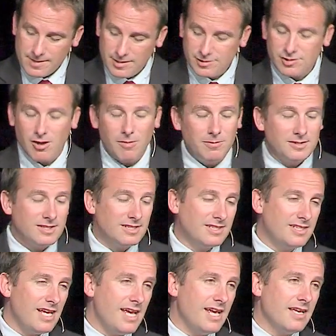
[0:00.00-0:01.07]
The psalmist is
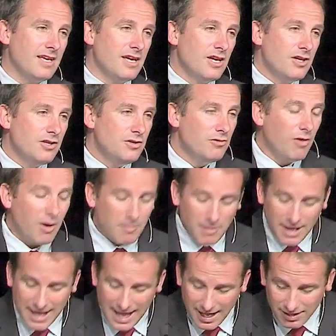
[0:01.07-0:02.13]
saying, You are
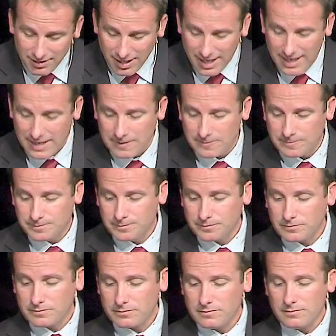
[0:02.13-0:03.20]
my ally.
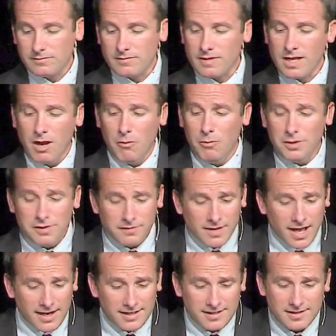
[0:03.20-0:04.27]
I wouldn't have
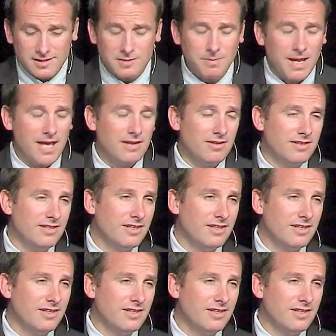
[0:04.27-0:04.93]
got into this battle